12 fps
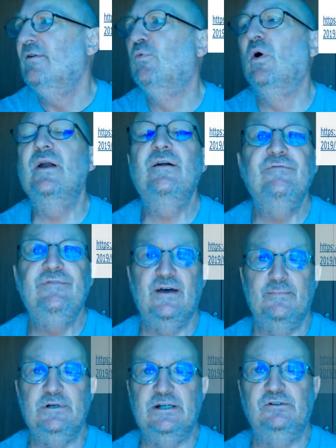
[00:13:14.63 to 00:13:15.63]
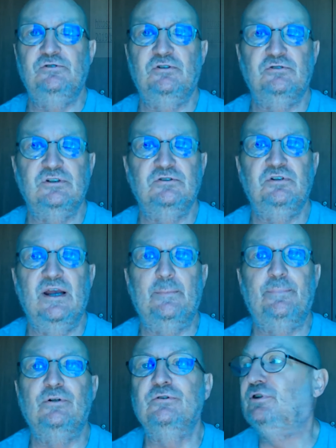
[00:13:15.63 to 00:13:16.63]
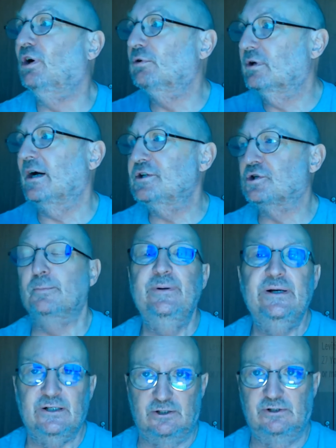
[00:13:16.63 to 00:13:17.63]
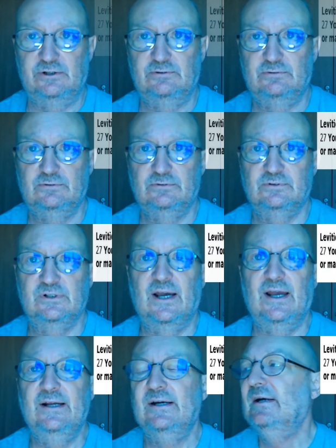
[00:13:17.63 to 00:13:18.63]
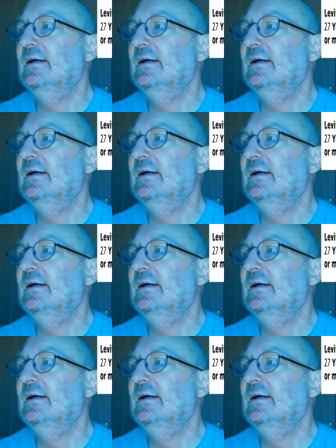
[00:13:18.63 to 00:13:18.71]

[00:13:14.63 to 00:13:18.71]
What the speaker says: One of them is, as an example, don't cut your beard, okay?